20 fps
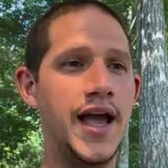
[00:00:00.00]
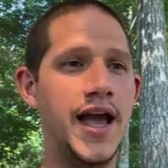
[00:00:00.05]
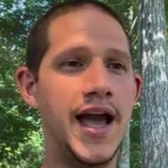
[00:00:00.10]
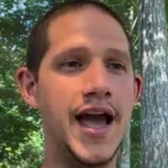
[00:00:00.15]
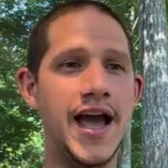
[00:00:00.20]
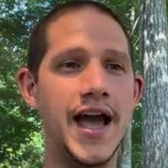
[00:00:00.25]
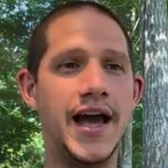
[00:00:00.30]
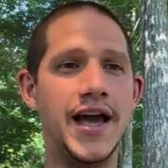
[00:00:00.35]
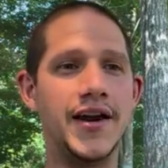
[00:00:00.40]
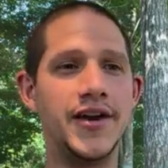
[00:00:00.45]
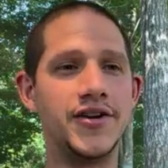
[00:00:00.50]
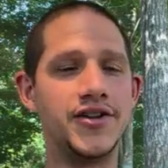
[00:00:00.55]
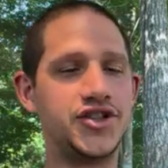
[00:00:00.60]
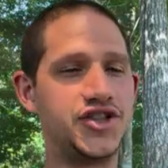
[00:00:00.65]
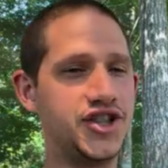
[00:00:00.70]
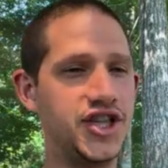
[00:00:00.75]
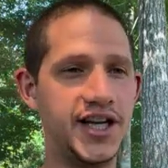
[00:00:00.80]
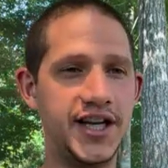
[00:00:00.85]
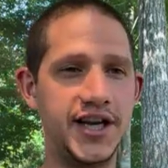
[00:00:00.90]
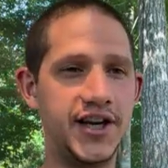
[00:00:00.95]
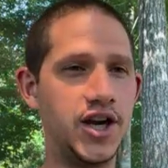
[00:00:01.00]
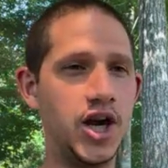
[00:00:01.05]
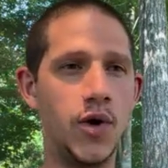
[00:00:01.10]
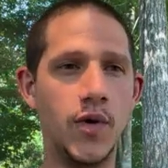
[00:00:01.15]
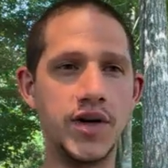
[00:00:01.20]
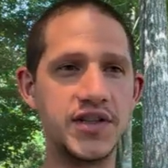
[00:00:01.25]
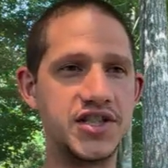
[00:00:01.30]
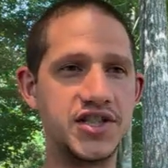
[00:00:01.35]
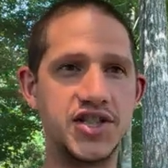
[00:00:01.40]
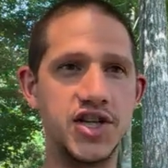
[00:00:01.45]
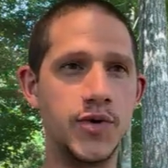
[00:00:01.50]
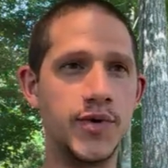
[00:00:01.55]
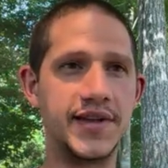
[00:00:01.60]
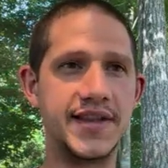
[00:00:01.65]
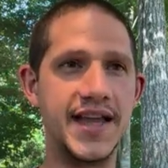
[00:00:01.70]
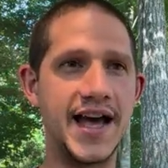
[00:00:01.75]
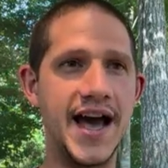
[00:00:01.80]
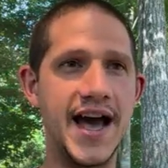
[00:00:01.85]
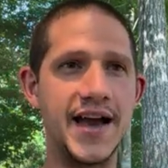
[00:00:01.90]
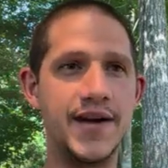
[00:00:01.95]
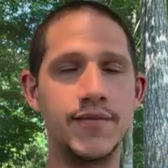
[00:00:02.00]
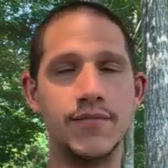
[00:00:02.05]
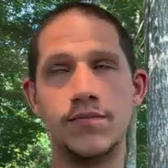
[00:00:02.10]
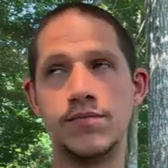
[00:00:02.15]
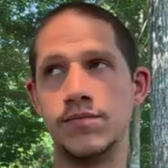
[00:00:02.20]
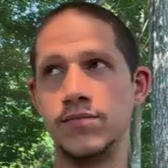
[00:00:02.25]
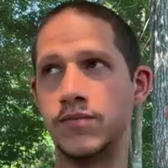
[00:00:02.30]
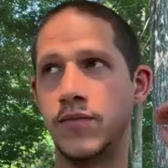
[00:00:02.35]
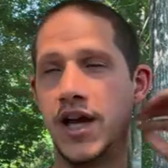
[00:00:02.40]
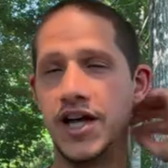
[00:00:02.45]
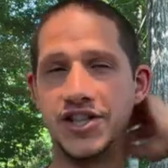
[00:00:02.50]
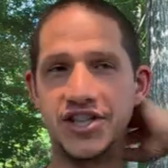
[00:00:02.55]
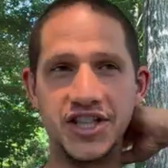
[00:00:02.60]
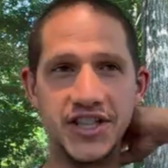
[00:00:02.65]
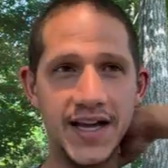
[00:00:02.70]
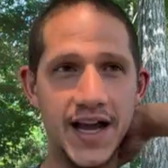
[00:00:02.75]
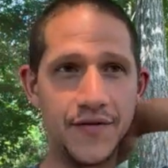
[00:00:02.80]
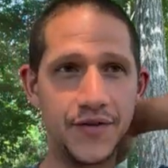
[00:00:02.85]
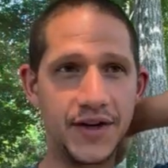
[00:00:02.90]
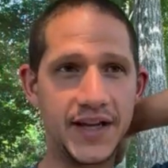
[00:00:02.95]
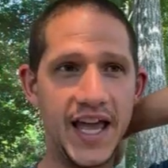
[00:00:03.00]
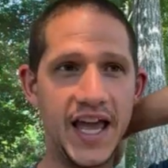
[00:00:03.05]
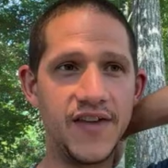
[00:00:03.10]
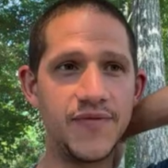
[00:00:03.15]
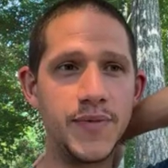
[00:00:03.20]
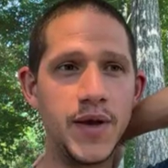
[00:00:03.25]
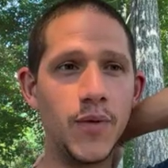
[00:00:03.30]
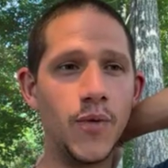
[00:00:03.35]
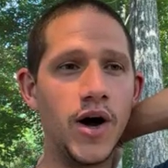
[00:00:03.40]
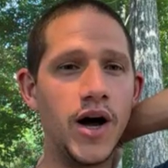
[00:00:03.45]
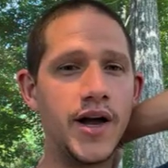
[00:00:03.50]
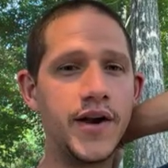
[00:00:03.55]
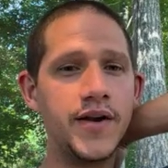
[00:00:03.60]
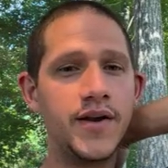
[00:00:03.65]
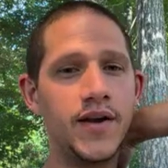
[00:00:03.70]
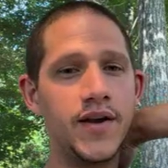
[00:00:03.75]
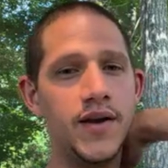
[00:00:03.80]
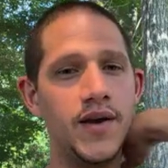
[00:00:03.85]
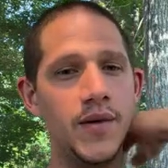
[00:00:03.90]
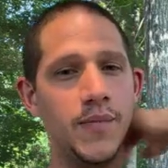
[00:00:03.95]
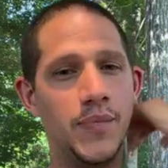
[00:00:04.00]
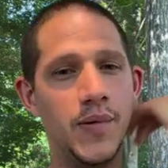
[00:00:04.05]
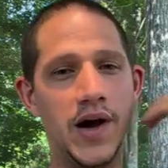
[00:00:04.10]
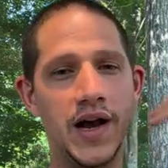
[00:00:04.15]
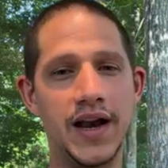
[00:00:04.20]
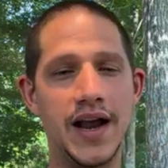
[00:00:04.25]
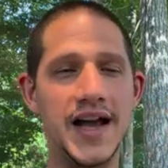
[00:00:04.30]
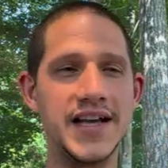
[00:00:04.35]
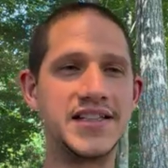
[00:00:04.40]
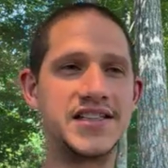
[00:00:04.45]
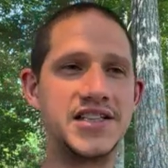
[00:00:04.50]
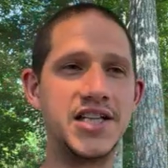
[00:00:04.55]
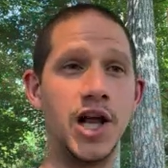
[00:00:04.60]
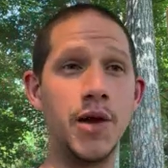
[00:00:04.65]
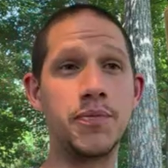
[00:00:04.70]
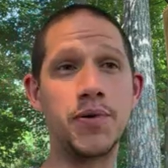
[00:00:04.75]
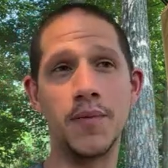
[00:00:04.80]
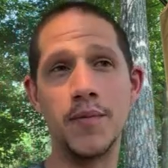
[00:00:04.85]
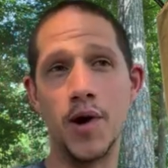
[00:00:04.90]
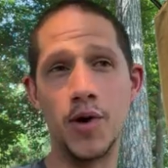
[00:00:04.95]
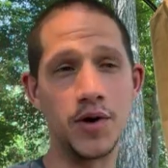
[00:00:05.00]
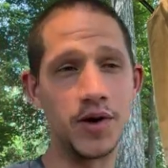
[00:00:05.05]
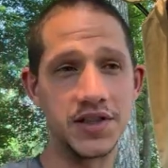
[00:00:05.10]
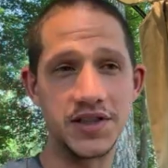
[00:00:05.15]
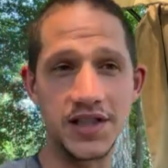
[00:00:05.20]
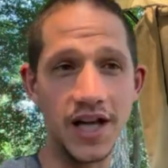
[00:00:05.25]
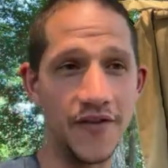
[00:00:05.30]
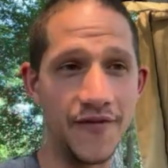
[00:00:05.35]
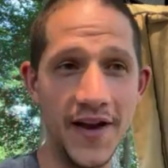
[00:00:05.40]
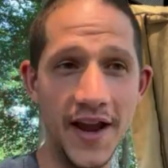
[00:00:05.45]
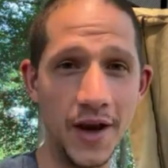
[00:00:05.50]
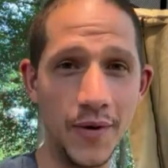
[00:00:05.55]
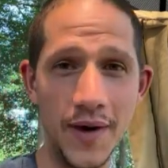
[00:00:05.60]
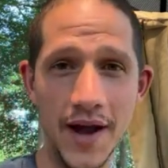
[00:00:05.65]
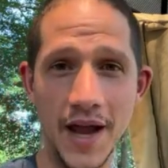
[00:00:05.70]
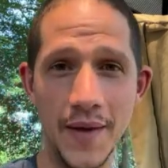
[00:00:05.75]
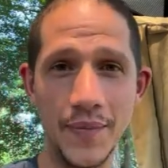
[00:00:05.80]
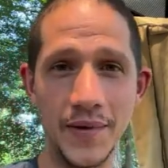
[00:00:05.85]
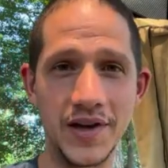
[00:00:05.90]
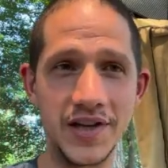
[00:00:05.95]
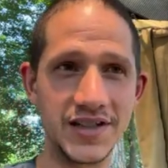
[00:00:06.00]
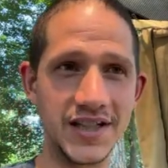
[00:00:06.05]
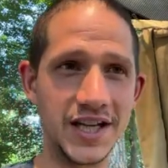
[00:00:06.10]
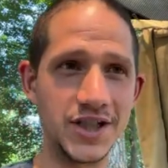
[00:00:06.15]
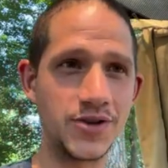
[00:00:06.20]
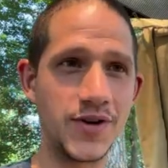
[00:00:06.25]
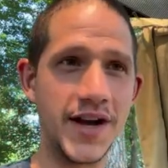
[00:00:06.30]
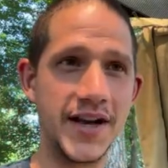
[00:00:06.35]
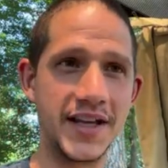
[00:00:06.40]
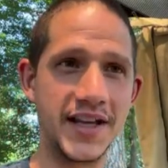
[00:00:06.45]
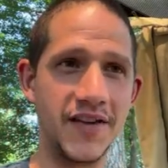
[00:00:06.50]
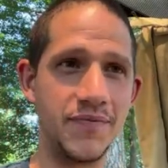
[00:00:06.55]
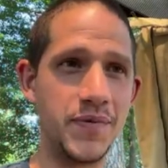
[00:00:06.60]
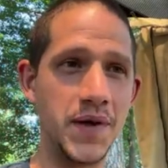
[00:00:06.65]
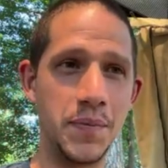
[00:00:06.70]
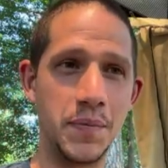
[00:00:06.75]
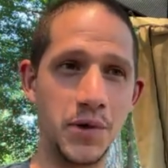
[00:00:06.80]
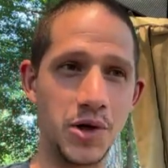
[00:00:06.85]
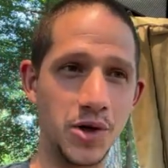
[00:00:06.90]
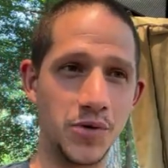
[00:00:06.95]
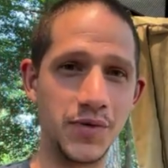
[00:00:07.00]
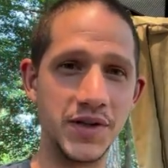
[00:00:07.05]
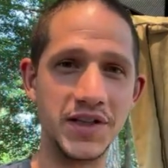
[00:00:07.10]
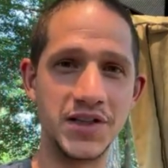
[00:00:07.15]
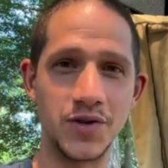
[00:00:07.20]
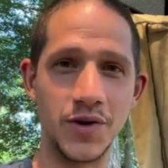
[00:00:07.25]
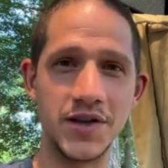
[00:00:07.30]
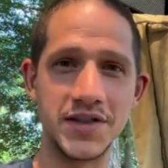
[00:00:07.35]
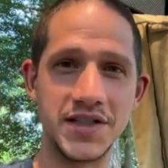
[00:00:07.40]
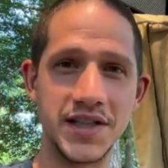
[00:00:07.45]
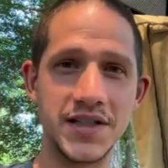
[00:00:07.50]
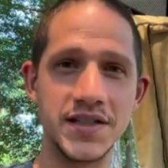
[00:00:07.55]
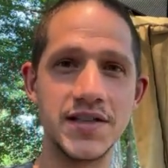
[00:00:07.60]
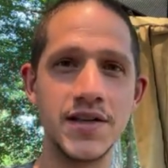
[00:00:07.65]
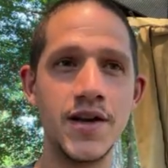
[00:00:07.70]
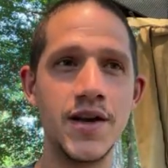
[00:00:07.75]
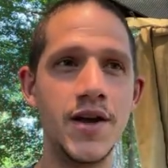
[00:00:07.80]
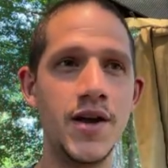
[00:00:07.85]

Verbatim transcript: And she didn't know what to do with that, and she never gave me one. But I still promote her stuff anyway because I try to give people good resources.